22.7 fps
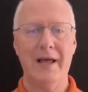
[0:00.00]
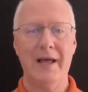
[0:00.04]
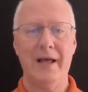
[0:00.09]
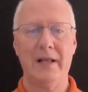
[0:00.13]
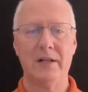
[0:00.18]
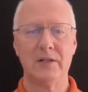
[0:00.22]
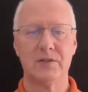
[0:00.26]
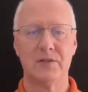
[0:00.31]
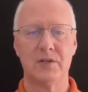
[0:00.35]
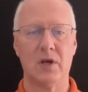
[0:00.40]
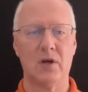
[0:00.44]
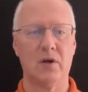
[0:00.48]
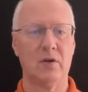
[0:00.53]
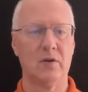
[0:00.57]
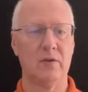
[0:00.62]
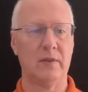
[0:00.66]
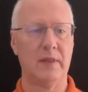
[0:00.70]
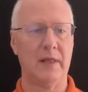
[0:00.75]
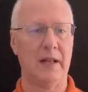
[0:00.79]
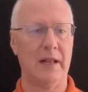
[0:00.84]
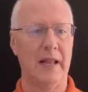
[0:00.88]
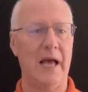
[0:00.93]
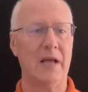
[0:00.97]
And so,
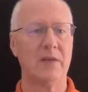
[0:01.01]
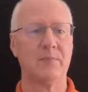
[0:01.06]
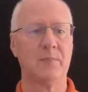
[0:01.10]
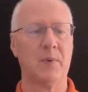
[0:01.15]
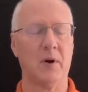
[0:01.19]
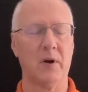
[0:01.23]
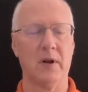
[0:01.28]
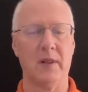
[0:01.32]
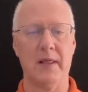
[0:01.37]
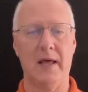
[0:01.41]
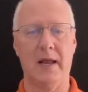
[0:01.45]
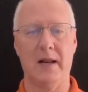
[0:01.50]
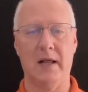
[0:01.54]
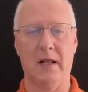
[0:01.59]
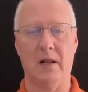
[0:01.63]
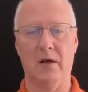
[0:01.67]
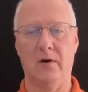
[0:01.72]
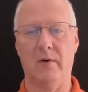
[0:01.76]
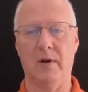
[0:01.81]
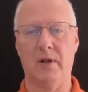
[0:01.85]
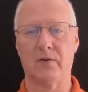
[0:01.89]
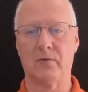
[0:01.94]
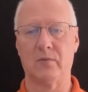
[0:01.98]
the last part of that
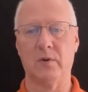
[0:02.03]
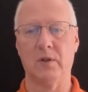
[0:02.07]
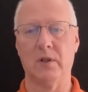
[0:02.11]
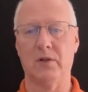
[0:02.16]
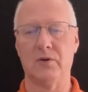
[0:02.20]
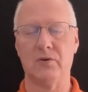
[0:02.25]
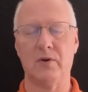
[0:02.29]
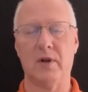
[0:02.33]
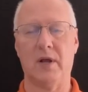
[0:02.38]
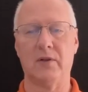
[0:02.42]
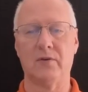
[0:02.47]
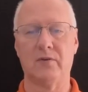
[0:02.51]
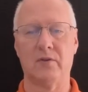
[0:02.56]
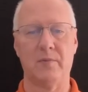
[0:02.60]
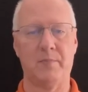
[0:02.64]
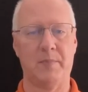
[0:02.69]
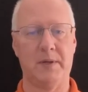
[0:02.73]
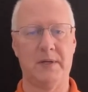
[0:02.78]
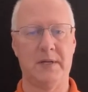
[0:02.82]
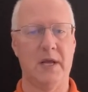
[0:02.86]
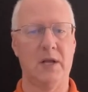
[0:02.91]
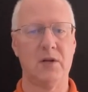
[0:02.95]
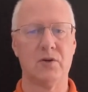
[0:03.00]
LOS will address the
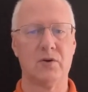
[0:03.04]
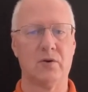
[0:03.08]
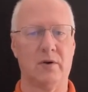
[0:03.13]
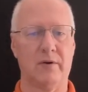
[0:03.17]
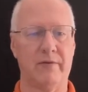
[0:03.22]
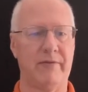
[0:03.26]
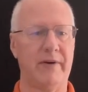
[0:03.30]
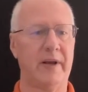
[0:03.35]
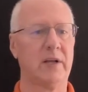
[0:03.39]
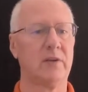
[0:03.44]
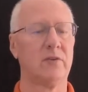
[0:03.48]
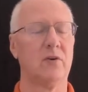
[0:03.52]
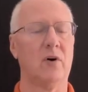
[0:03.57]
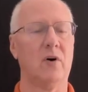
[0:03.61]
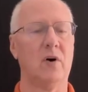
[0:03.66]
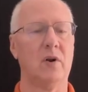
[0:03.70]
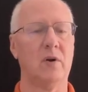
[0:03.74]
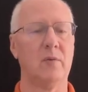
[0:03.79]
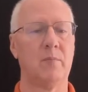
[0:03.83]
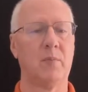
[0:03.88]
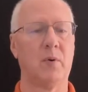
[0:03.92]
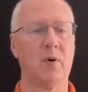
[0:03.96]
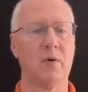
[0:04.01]
potential effects
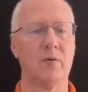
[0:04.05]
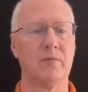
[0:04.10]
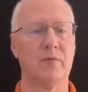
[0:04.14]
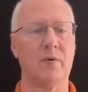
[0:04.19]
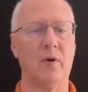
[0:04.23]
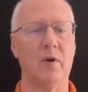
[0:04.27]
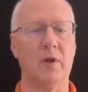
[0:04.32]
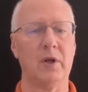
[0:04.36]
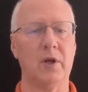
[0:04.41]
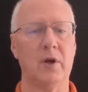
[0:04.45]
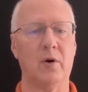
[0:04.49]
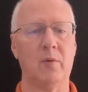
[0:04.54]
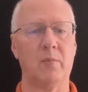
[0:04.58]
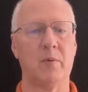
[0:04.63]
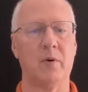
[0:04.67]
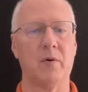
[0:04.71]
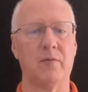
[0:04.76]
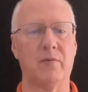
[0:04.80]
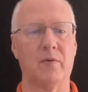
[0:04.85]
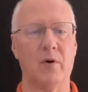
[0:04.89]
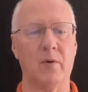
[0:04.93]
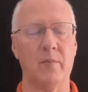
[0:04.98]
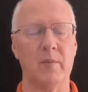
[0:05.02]
on portfolio
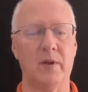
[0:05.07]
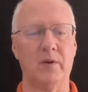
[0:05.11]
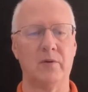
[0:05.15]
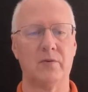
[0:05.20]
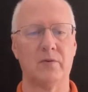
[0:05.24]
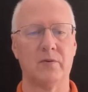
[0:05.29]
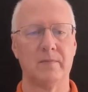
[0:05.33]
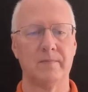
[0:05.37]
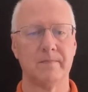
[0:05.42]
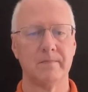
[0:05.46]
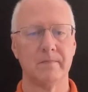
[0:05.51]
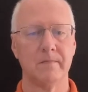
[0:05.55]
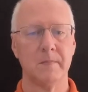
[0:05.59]
performance.